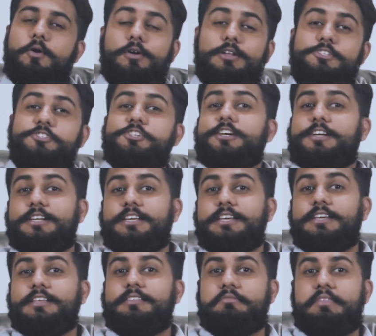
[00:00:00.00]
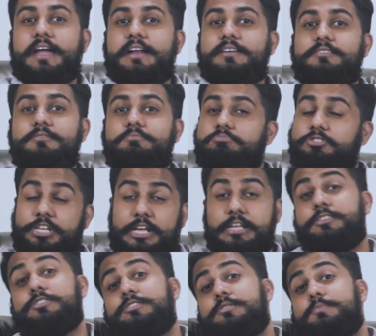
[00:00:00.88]
on a journey that
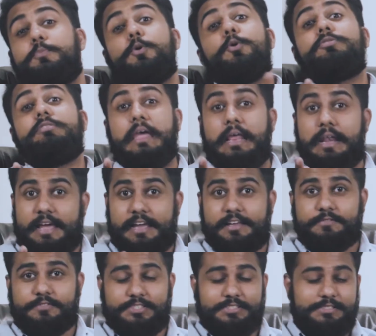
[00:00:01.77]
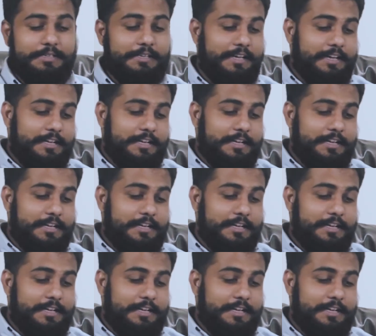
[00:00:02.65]
changes both their lives.